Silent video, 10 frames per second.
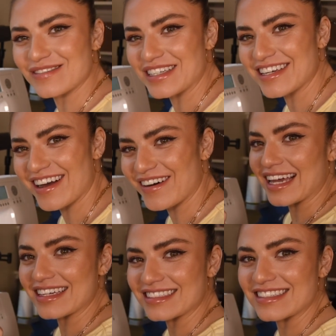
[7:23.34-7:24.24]
video,
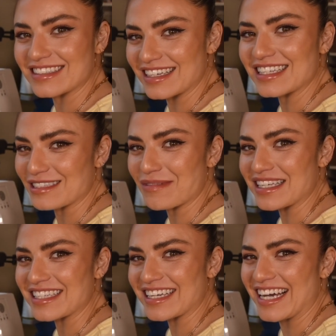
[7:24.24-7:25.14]
and it's
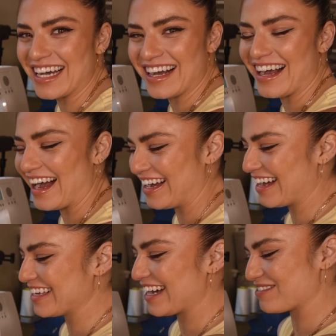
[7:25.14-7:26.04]
amazing.
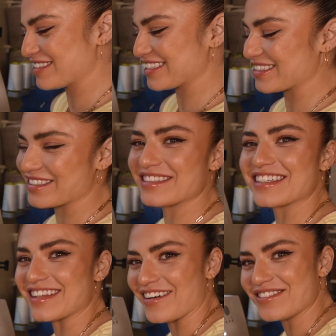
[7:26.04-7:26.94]
I absolutely
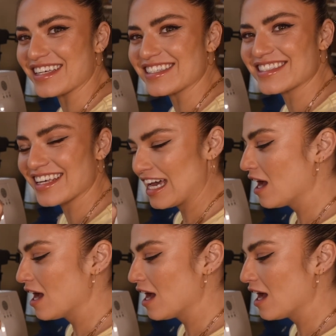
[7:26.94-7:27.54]
love these.